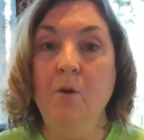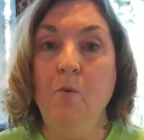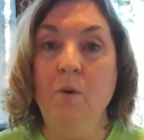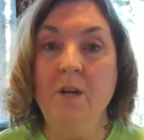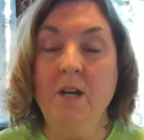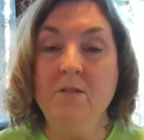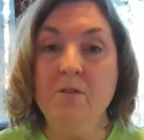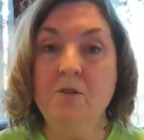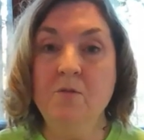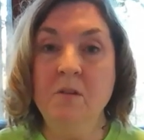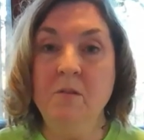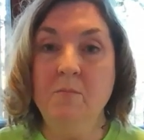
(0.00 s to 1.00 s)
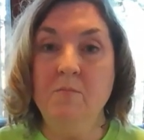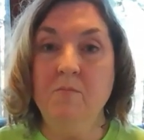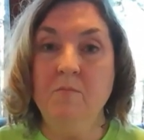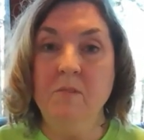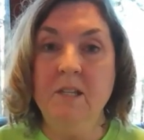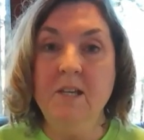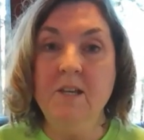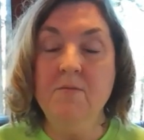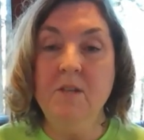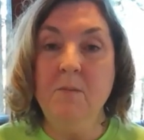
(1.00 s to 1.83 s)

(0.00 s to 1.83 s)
when a student leaves a